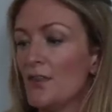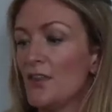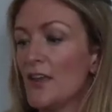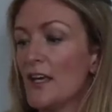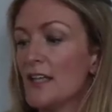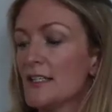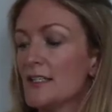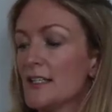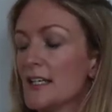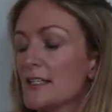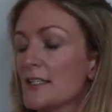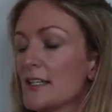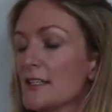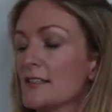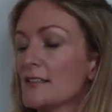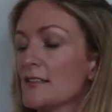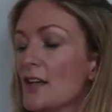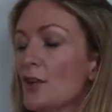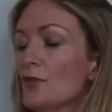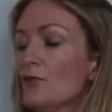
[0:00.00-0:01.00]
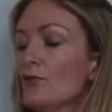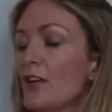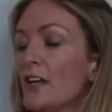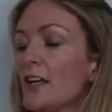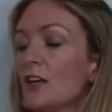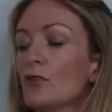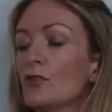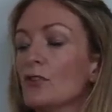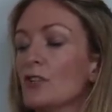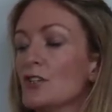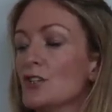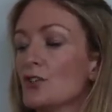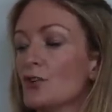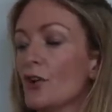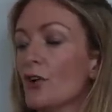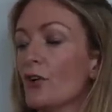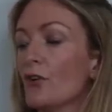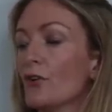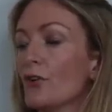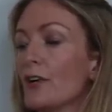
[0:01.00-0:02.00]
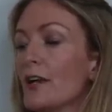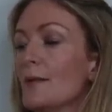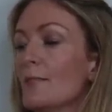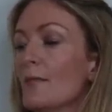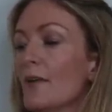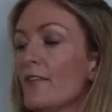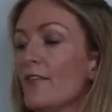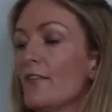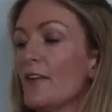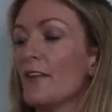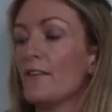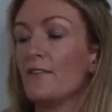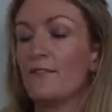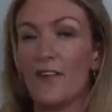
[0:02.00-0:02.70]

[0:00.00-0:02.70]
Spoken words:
This is a sun wrinkle control cream for the